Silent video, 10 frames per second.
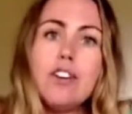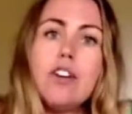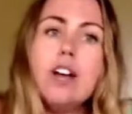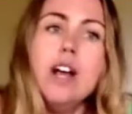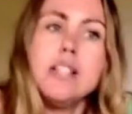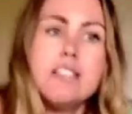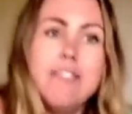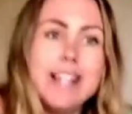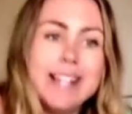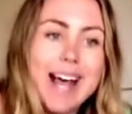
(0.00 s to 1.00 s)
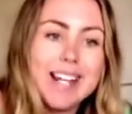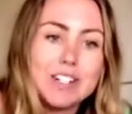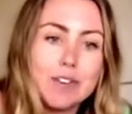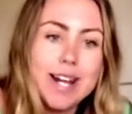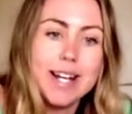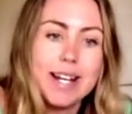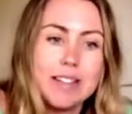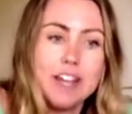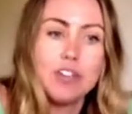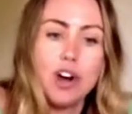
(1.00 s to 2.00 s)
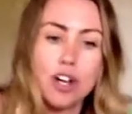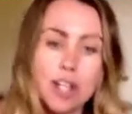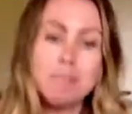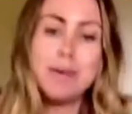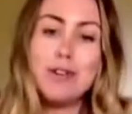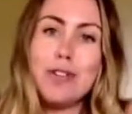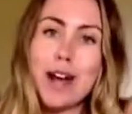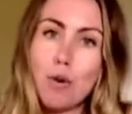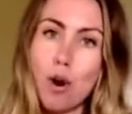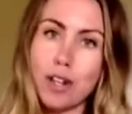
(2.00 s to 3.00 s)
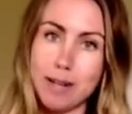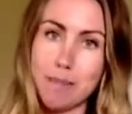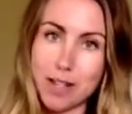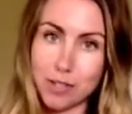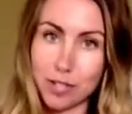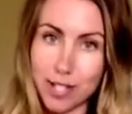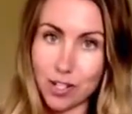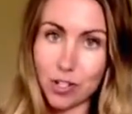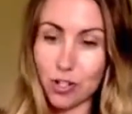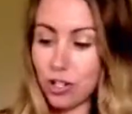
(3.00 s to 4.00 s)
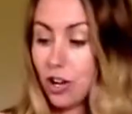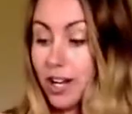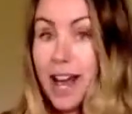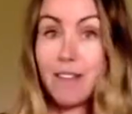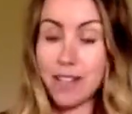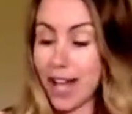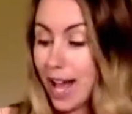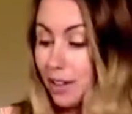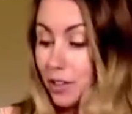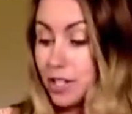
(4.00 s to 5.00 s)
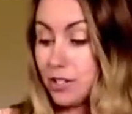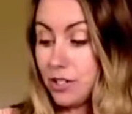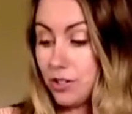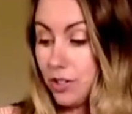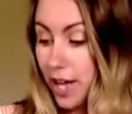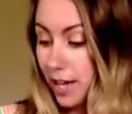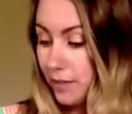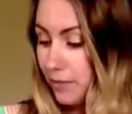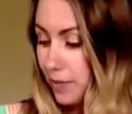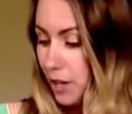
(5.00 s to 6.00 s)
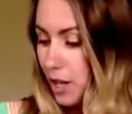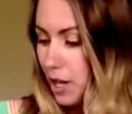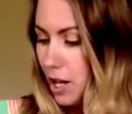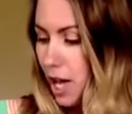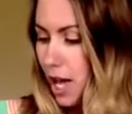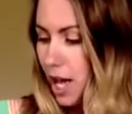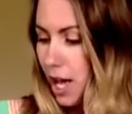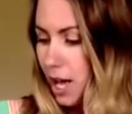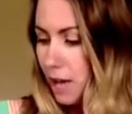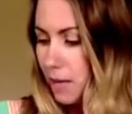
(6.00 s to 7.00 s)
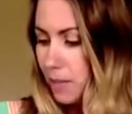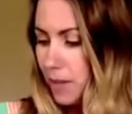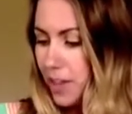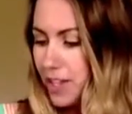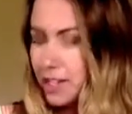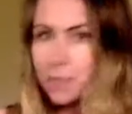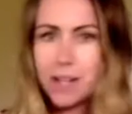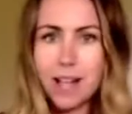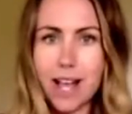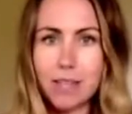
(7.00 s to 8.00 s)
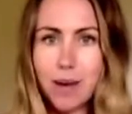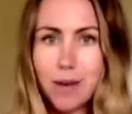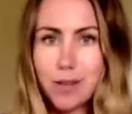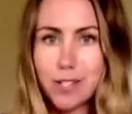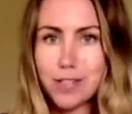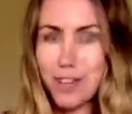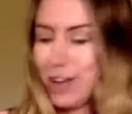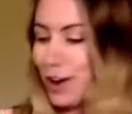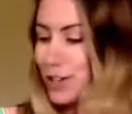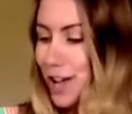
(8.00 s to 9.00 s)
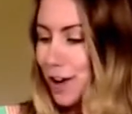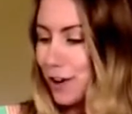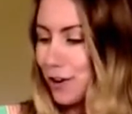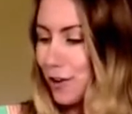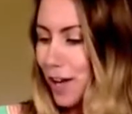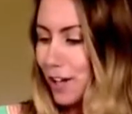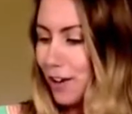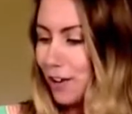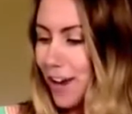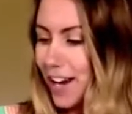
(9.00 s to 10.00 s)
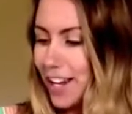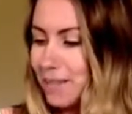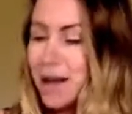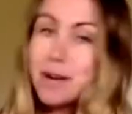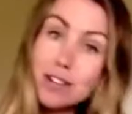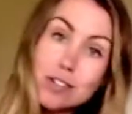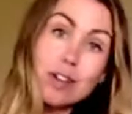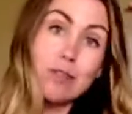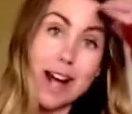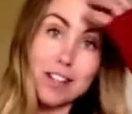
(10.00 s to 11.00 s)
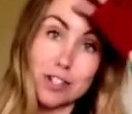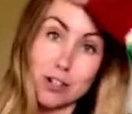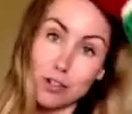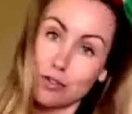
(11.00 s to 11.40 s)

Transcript: If you're severely under-eating, then you're not going to build that quality muscle tissue. You're not going to have the calories to do that. I think this will be the last one because this video is going on quite long already. And maybe I'll do a round 2